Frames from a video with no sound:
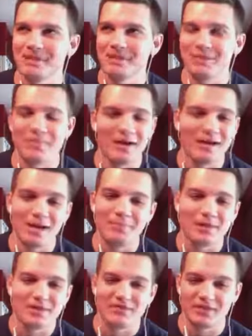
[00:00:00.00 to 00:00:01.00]
might not
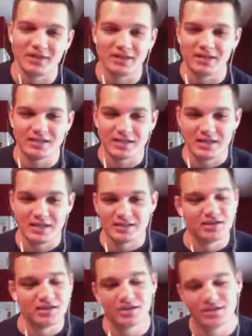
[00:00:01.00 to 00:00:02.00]
pitch for the Indians again
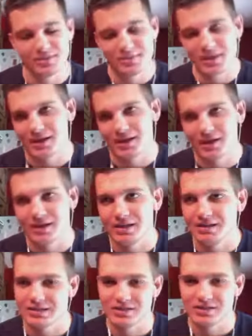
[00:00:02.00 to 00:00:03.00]
this year, depending on
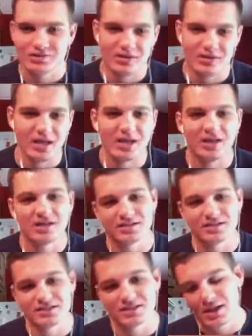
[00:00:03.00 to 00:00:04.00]
his injury and
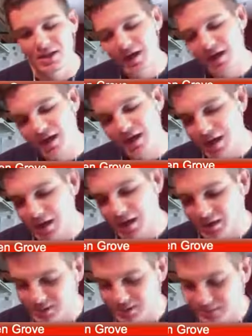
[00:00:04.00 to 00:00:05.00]
his
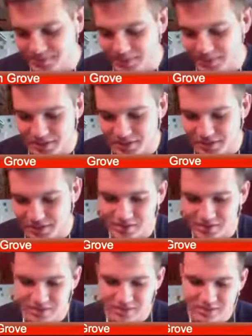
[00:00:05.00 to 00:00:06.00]
suspension.
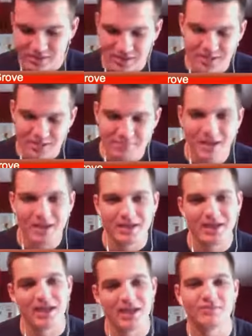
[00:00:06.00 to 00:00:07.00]
He might
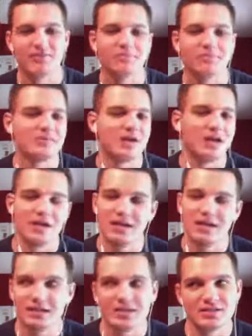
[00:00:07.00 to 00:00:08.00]
not even don an
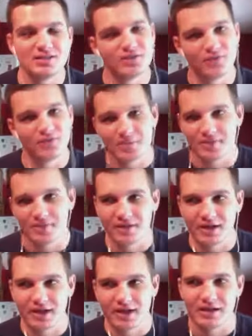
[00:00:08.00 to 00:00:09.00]
Indians uniform ever
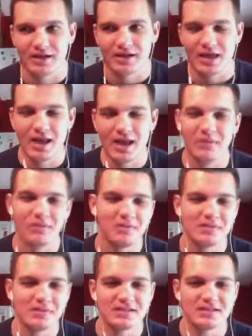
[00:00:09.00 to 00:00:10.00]
again, and I
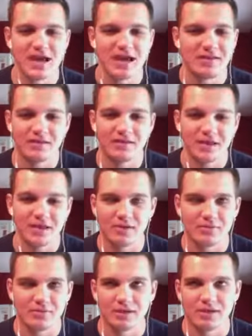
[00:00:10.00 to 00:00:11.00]
wouldn't be sad. I
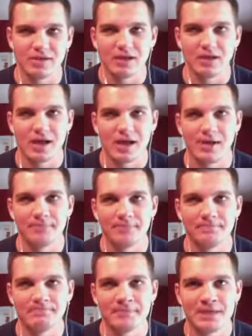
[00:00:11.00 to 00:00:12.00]
really wouldn't.
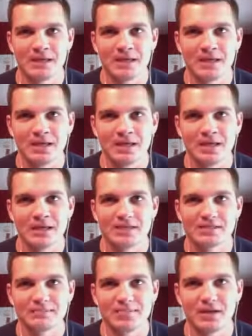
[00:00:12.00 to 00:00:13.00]

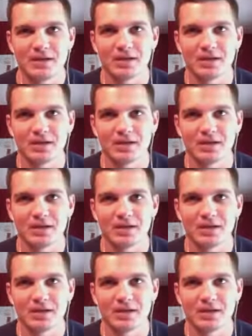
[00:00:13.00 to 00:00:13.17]
He's been